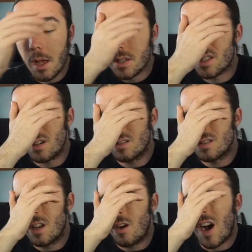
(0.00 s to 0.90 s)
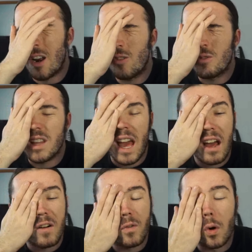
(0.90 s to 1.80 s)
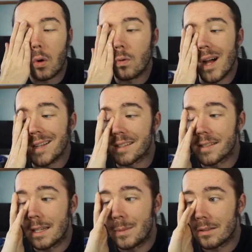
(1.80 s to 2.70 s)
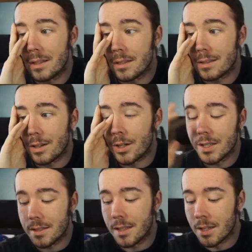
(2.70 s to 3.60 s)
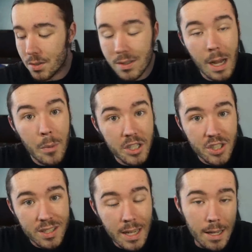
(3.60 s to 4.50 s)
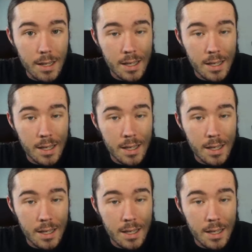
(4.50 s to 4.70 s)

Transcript: So, you know, I don't really have a whole lot to say about this, honestly, because there's not much to say.